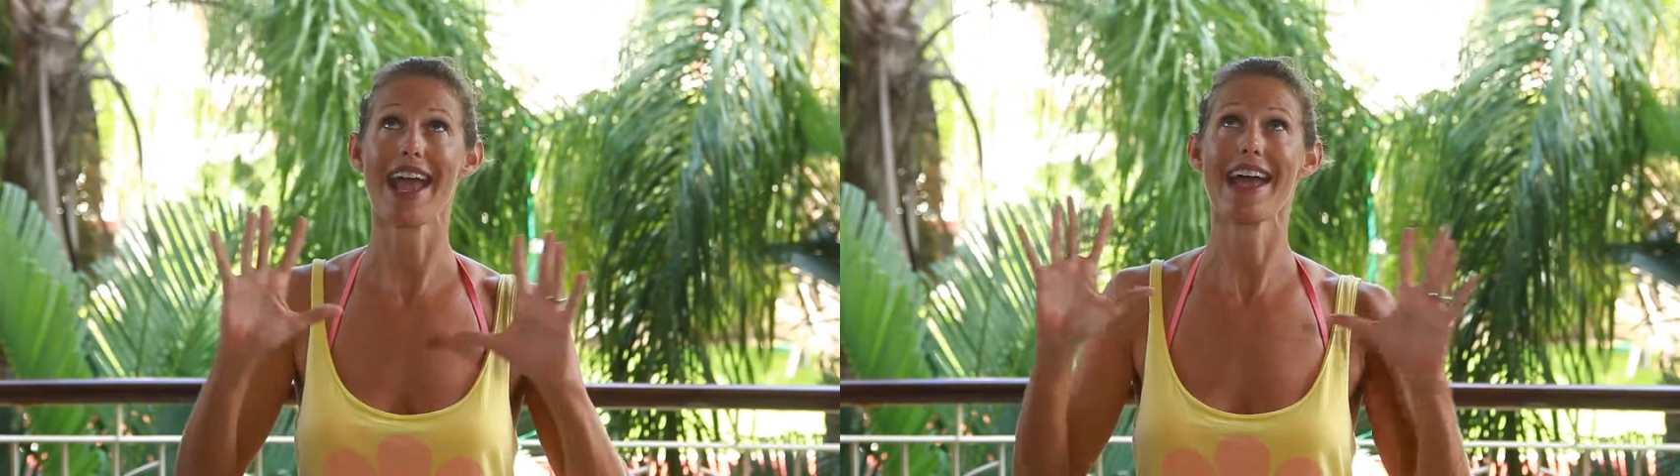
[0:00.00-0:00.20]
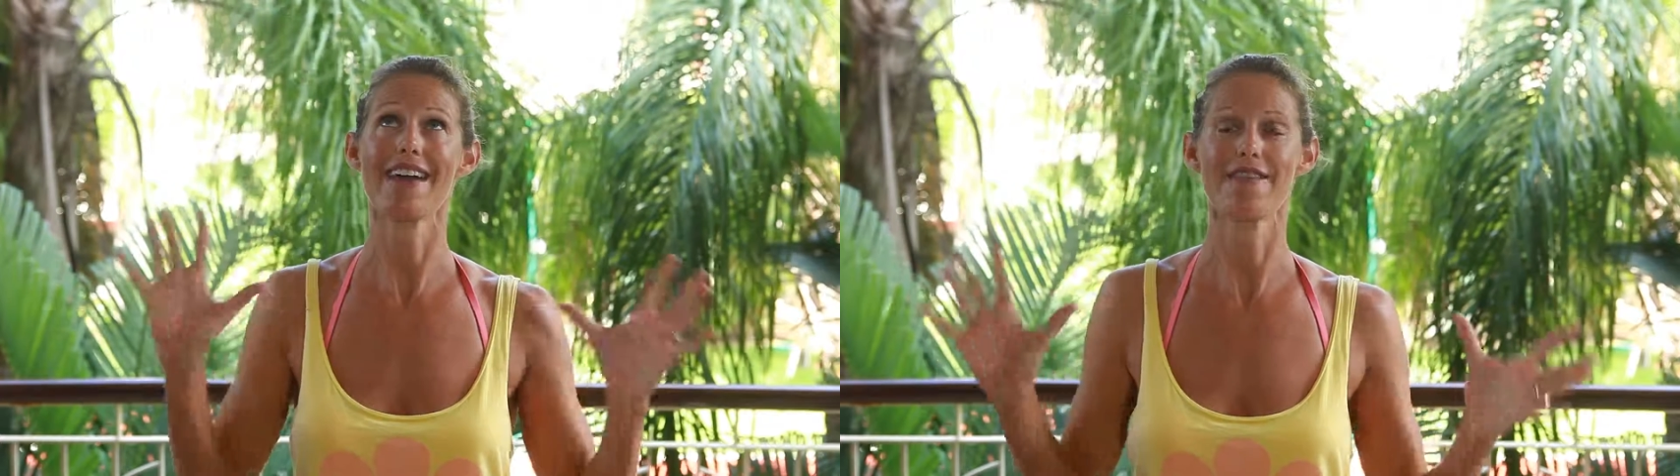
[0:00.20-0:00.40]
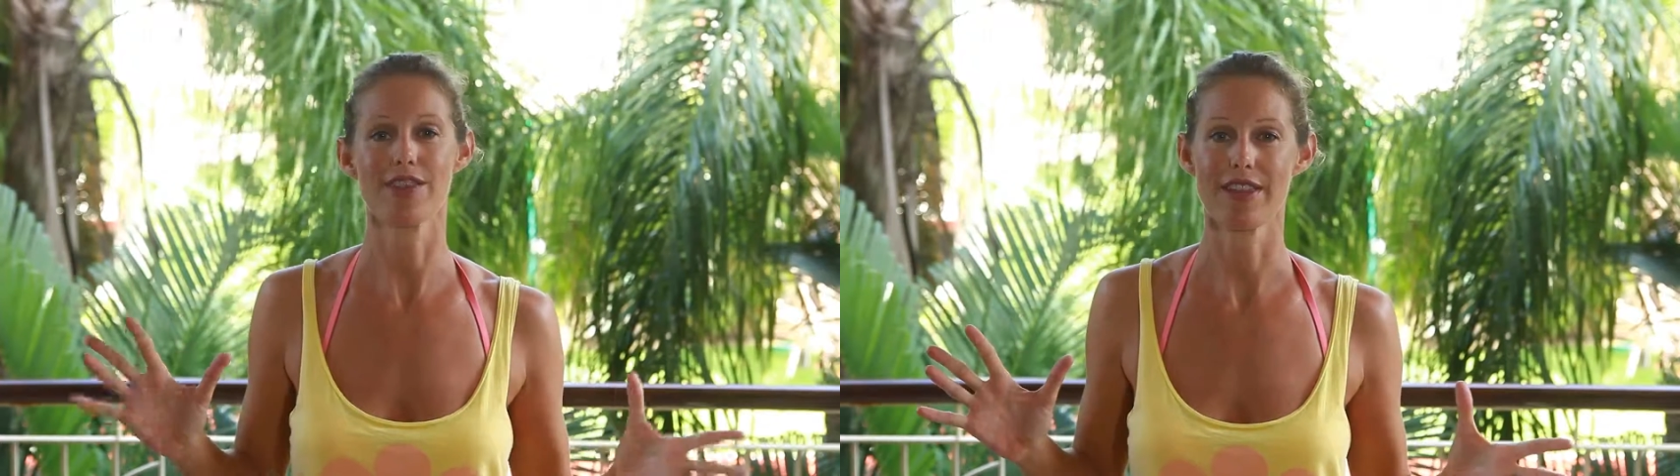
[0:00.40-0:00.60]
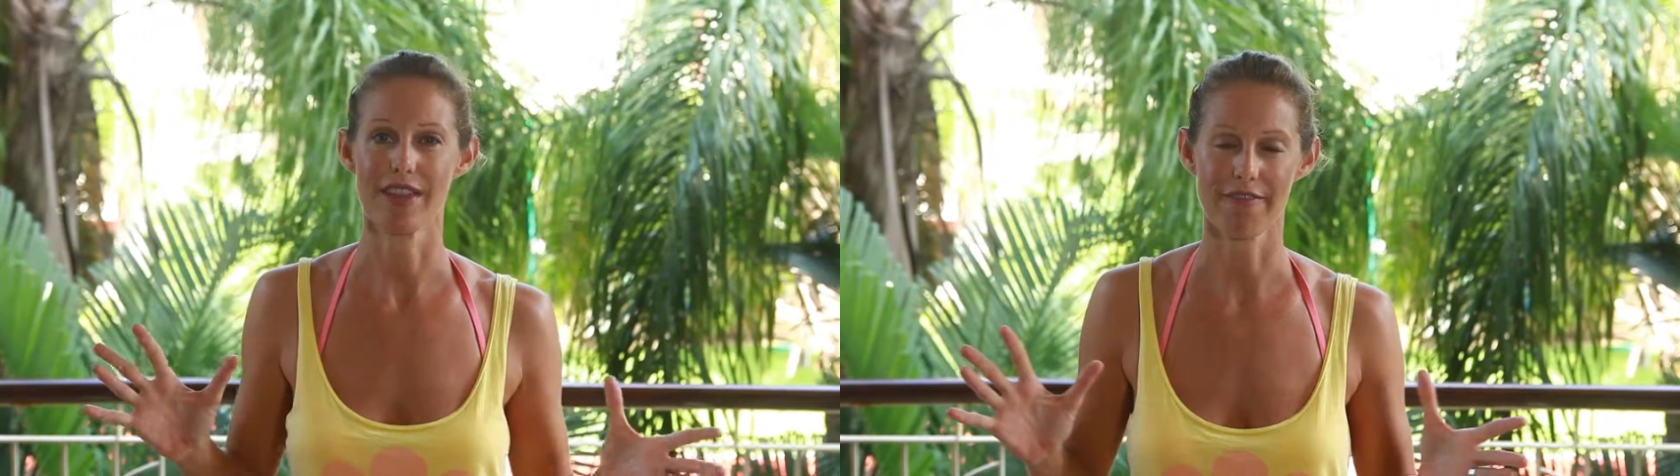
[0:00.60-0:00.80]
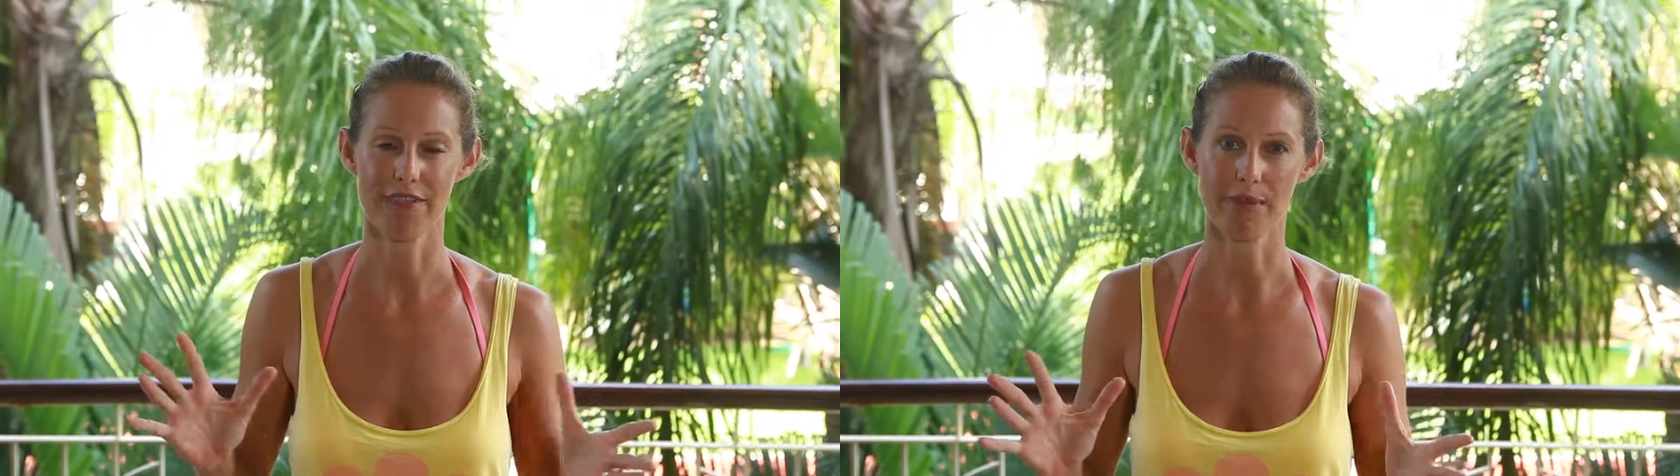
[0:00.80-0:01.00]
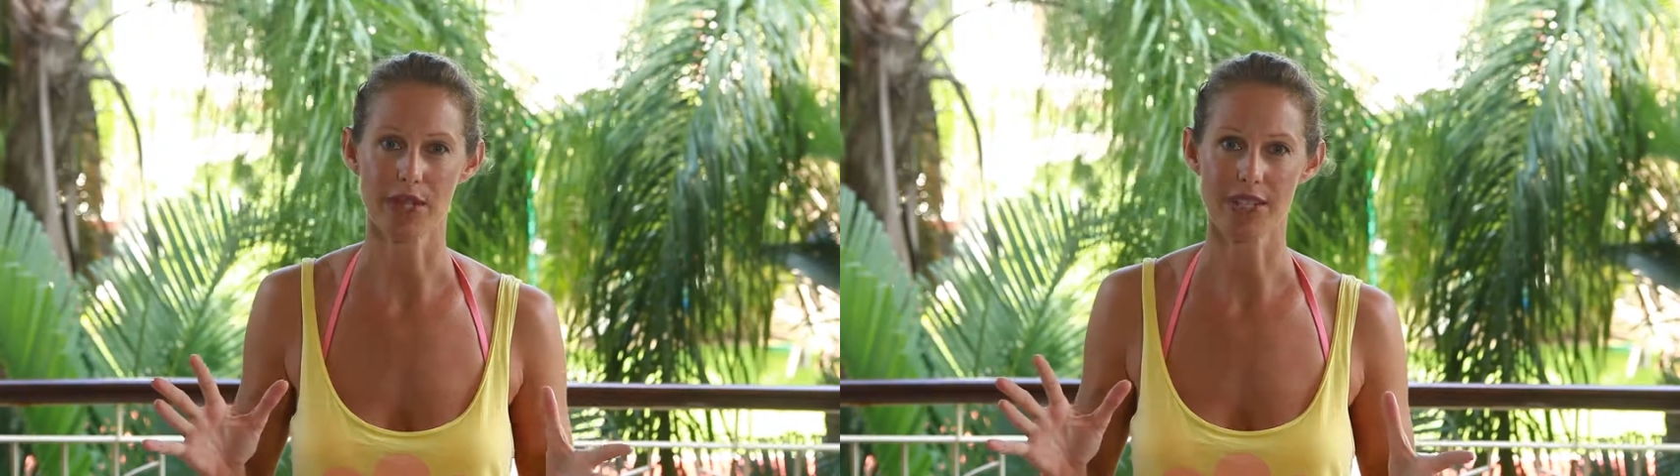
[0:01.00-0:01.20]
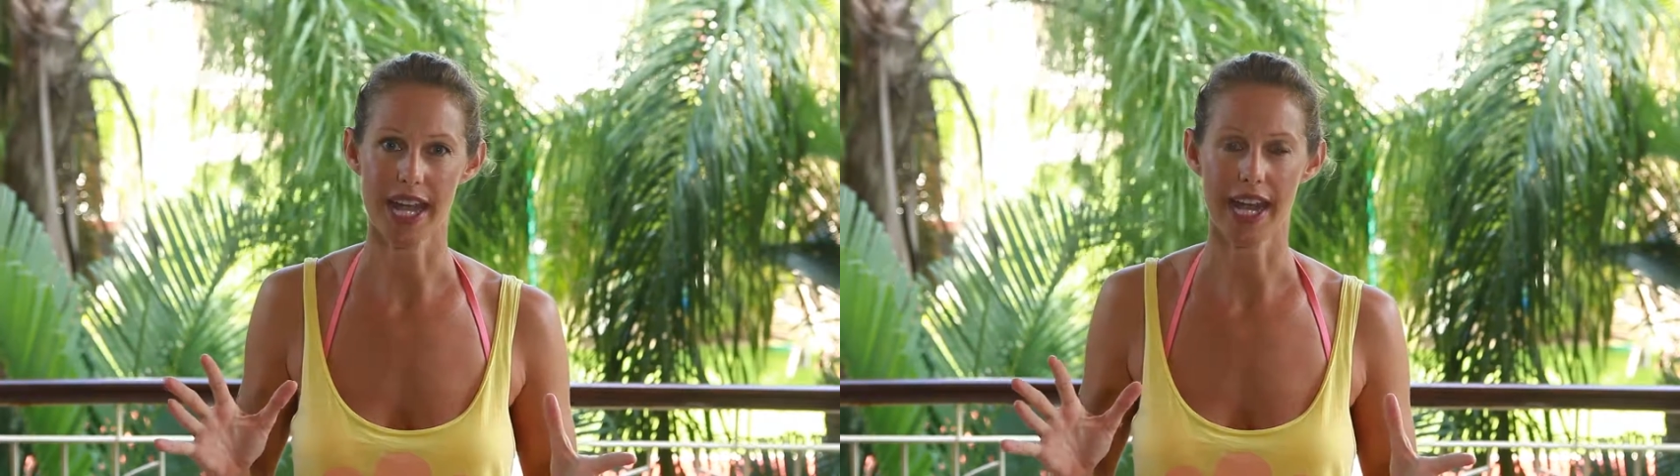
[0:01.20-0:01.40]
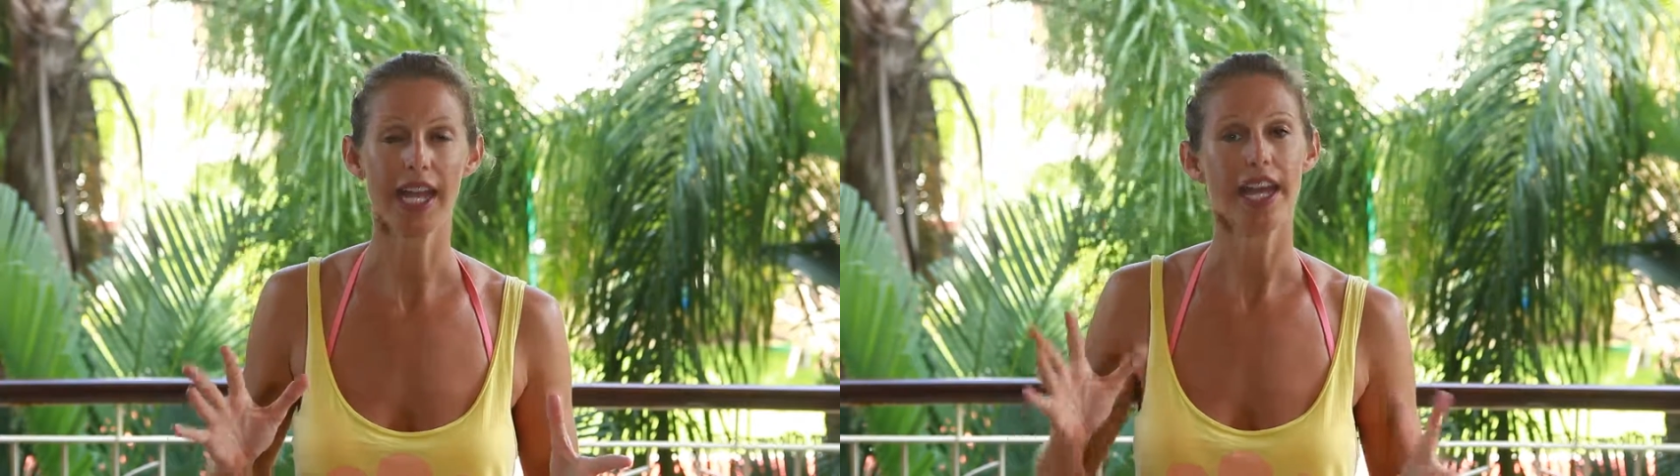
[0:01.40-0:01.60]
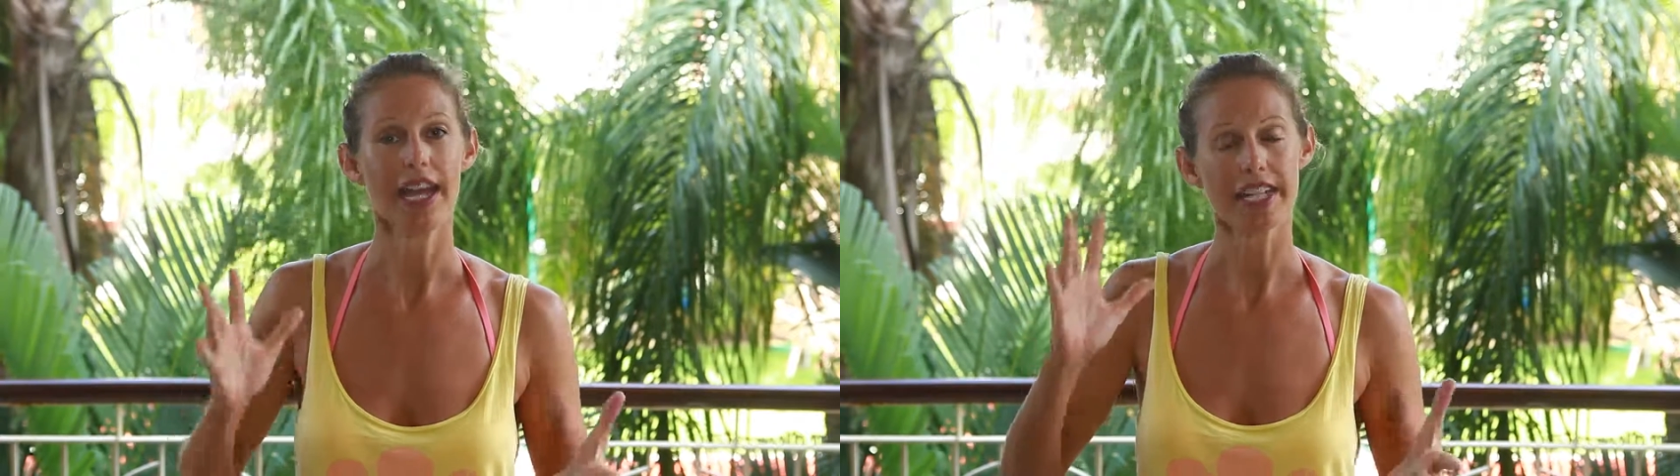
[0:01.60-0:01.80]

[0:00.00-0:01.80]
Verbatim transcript: everything from your day